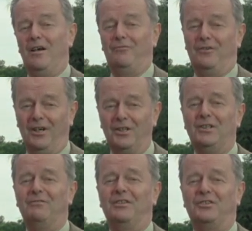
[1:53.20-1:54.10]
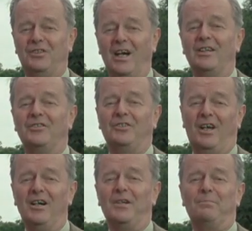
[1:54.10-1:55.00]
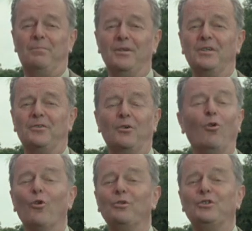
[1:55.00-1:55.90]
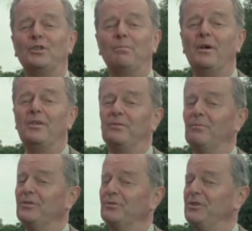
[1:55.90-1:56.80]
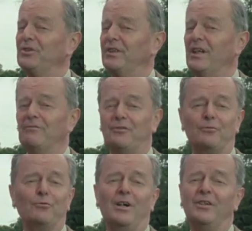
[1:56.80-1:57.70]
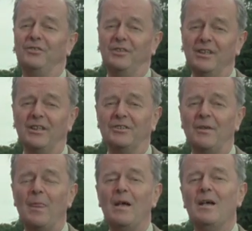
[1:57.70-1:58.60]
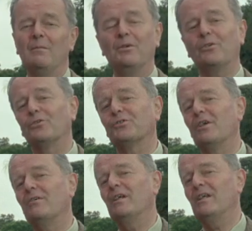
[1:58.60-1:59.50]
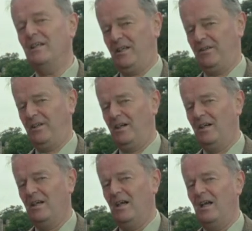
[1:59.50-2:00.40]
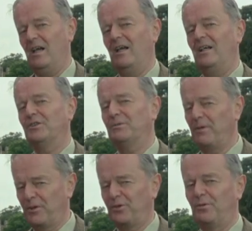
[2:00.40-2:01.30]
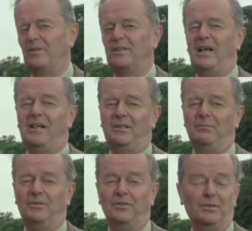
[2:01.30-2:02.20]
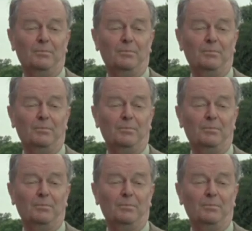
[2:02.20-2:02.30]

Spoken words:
philosophy, science, art, poetry, all reaching a point that wasn't reached again for 2,000 years, but also in India, a spiritual enlightenment that has